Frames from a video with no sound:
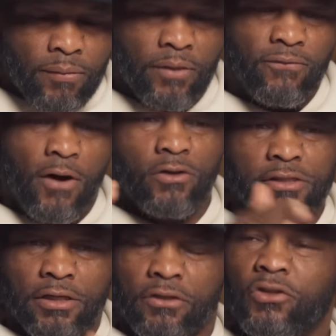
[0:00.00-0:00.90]

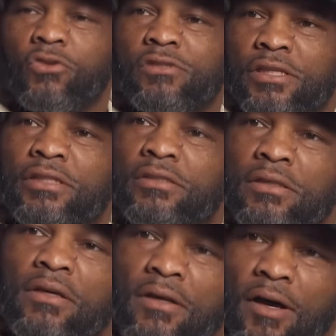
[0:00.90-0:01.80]
falsely accuses
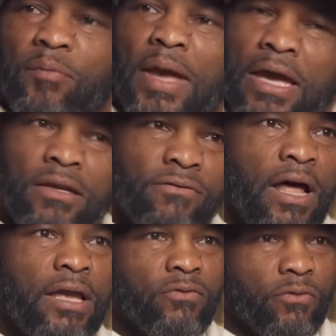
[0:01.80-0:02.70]
a man of
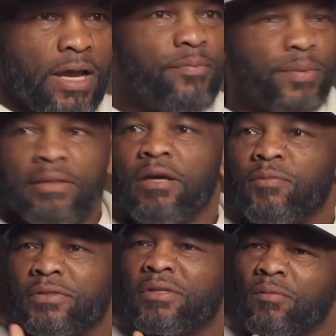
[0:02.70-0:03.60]
like raping
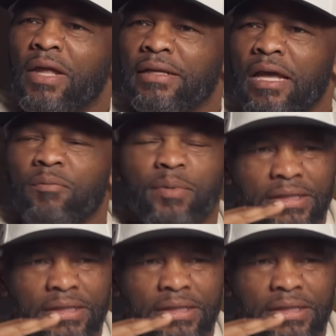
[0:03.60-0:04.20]
them or something like that, but